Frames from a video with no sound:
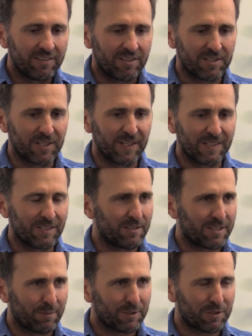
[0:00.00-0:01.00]
diseases in
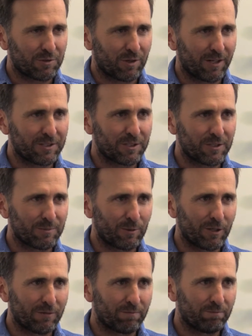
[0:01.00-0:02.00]
some situations
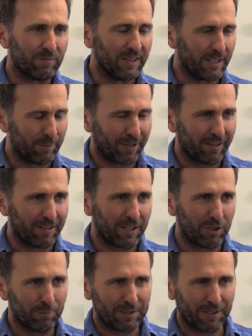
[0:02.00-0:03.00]
might have limited their
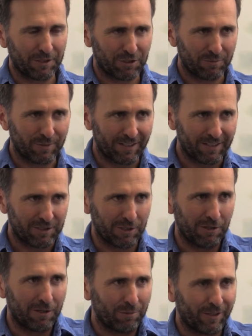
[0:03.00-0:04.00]
yield potential, but in
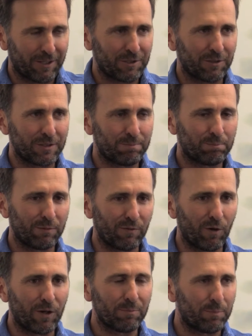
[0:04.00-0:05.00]
turn will actually
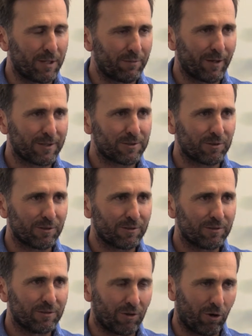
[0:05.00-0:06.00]
provide a bit of extra
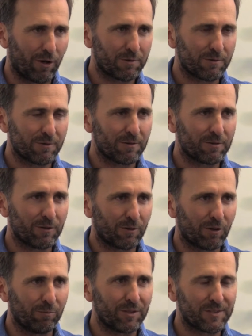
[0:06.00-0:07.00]
nitrogen to the
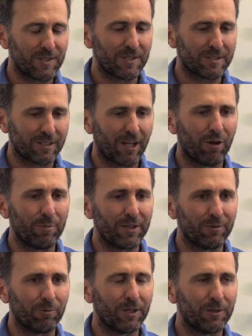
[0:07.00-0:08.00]
crop this year. So they'll be
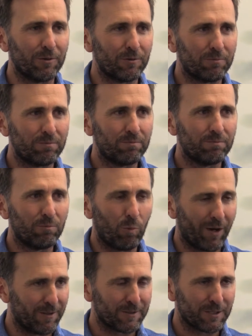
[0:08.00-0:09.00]
the real
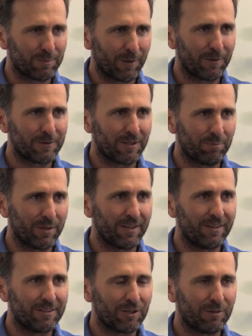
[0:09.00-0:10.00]
winners, I suppose, the
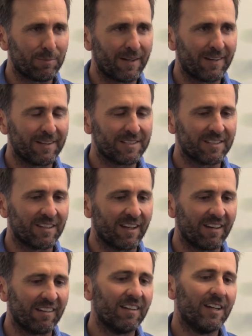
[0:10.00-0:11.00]
bean type paddocks. And
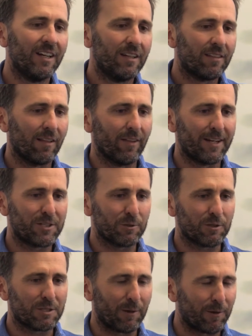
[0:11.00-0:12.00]
then the
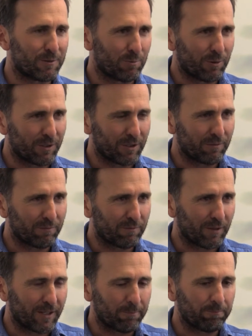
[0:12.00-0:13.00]
lentils, I suppose, wouldn't
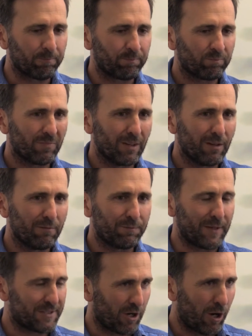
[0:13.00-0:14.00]
have
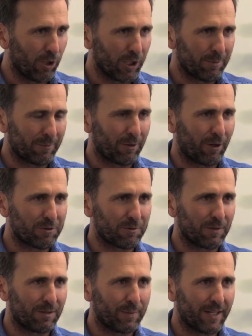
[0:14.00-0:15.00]
fixed a whole heap of
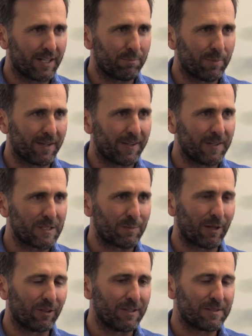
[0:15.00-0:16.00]
nitrogen compared to beans,
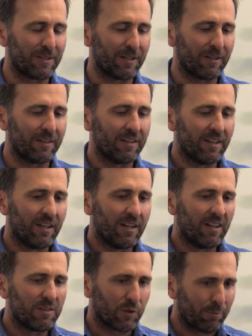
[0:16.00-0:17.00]
but at least they're
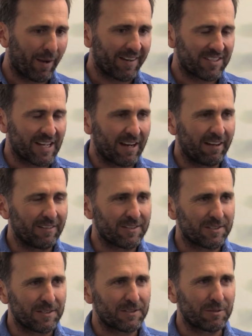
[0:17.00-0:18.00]
sort of maintaining the
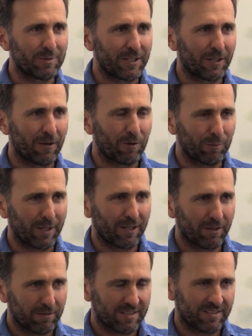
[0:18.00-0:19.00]
system and they're going to be at
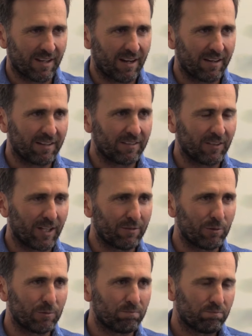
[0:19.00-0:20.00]
a starting
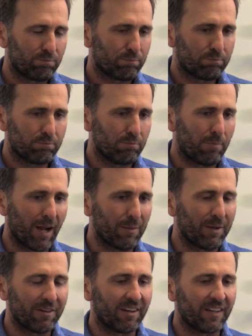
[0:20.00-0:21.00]
level,
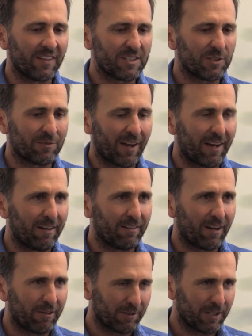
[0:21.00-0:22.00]
maybe around that sort of 80 to
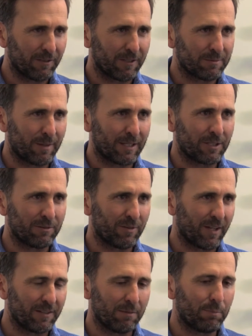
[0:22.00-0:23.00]
100 kilos per hectare of
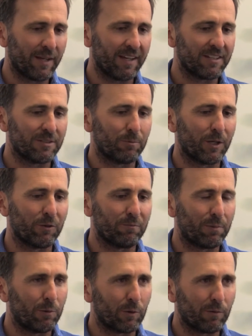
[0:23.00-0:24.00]
N, compared to where we've
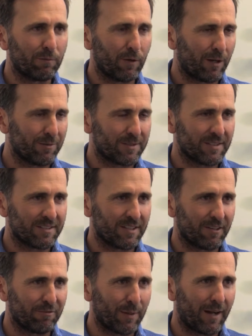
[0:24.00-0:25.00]
pulled off 5 or 6
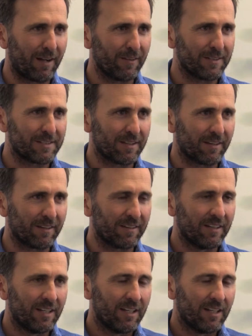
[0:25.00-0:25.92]
tonne of barley. So,